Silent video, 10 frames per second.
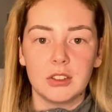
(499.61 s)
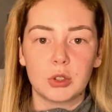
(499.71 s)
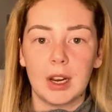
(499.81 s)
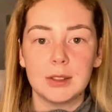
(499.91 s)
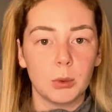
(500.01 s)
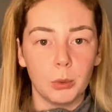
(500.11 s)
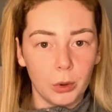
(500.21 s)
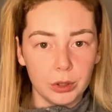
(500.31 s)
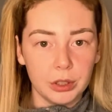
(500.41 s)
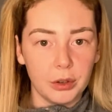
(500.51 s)
trying to
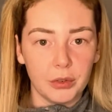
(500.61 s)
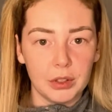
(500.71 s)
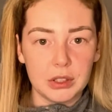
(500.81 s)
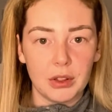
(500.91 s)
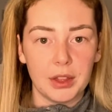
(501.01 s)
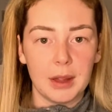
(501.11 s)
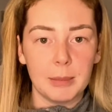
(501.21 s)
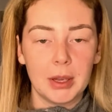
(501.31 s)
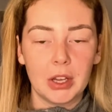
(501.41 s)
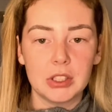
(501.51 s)
warn you for something,
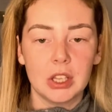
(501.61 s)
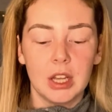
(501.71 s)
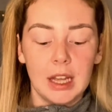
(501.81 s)
because